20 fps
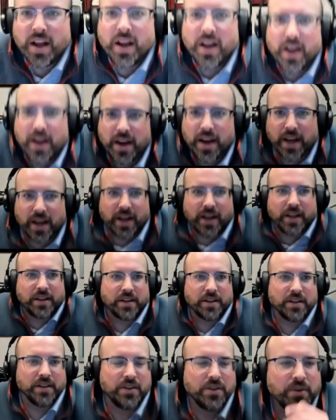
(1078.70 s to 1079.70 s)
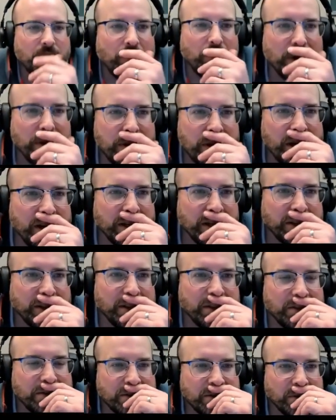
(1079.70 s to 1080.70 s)
And one thing
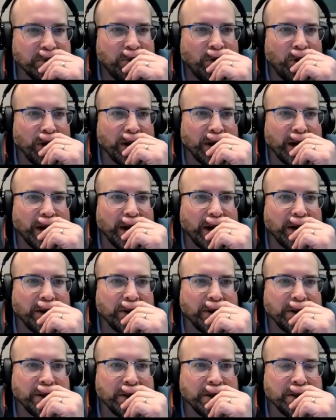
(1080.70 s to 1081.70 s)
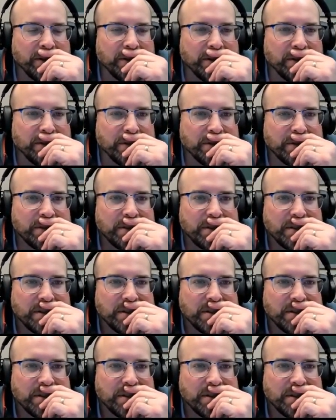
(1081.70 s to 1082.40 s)
to point out is,